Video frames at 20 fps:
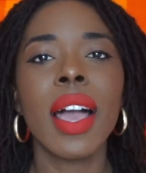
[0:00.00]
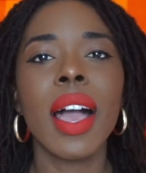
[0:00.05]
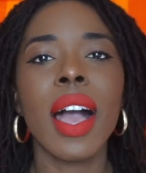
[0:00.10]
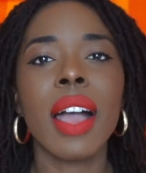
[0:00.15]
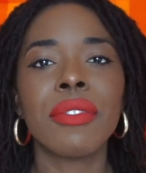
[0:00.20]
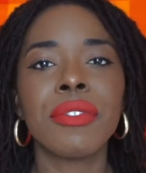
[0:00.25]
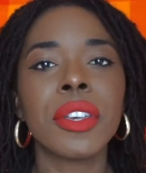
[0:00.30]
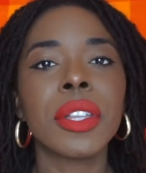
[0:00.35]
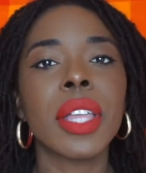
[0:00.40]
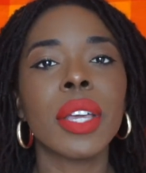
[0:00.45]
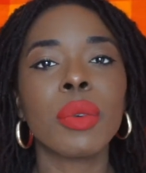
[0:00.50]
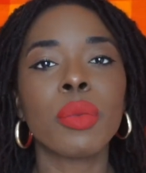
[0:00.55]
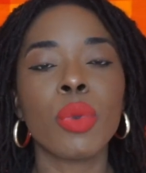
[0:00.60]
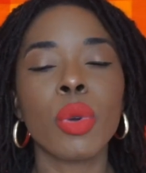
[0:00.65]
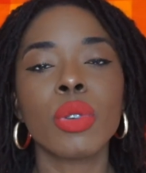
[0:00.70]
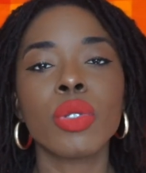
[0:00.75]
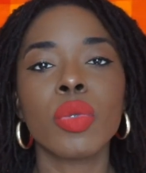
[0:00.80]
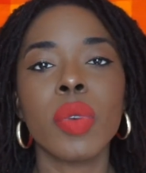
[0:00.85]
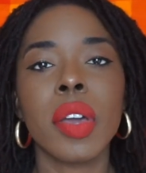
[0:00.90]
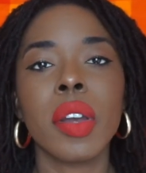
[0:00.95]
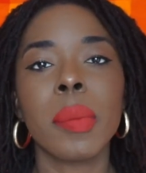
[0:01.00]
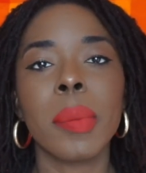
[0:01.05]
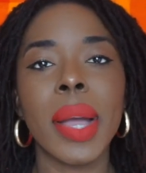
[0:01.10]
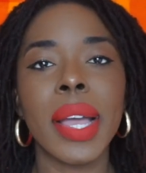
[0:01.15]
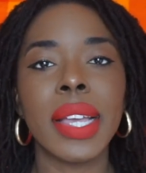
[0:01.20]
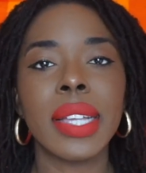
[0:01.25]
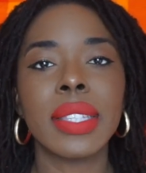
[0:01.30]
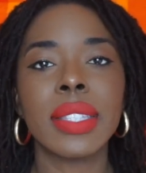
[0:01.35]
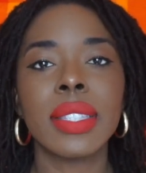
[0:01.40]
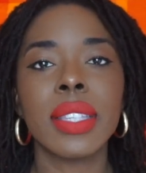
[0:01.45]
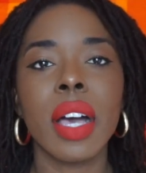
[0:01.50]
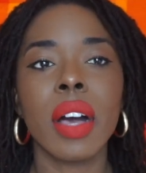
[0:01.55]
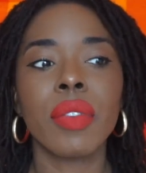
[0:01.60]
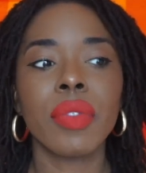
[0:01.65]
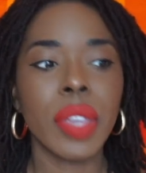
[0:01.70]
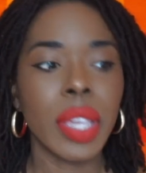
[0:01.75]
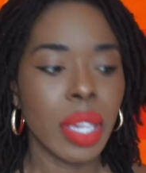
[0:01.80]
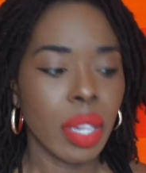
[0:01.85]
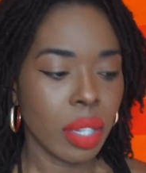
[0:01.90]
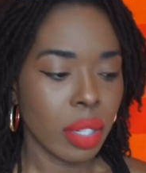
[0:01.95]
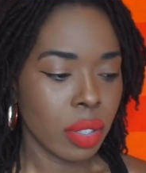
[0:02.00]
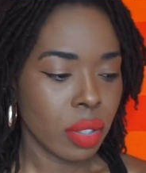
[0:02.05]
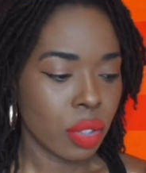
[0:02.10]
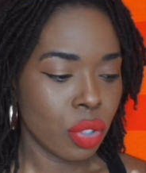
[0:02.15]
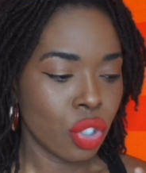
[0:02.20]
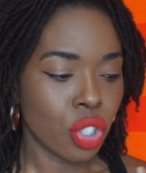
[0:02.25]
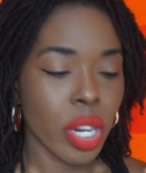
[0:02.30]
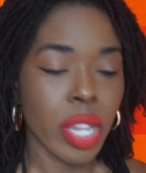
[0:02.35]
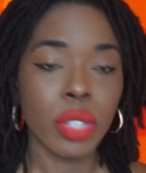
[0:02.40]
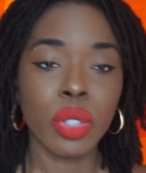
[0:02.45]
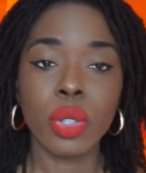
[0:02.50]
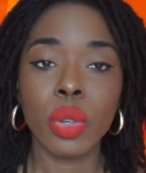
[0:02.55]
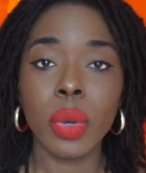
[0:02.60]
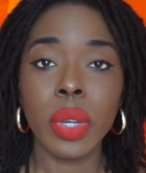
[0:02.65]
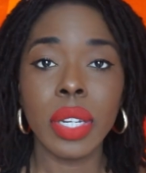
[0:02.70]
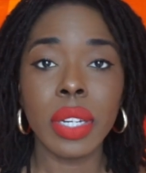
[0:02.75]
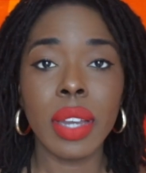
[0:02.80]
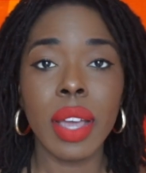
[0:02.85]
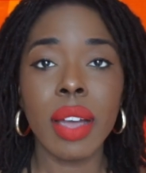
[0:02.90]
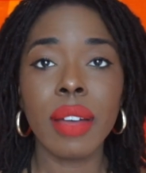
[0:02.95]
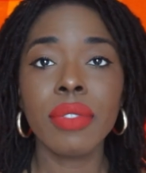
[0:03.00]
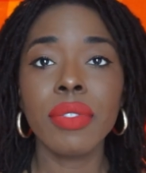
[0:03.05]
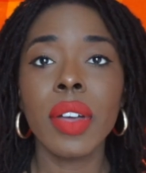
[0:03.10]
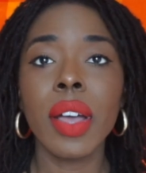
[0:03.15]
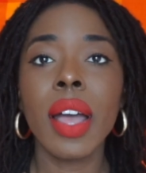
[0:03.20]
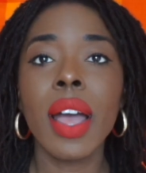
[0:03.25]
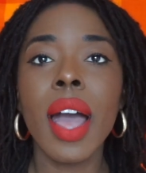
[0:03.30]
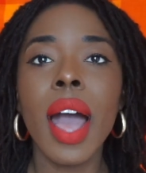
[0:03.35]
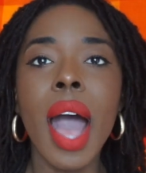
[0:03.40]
I feel like rose water by itself is gentle enough.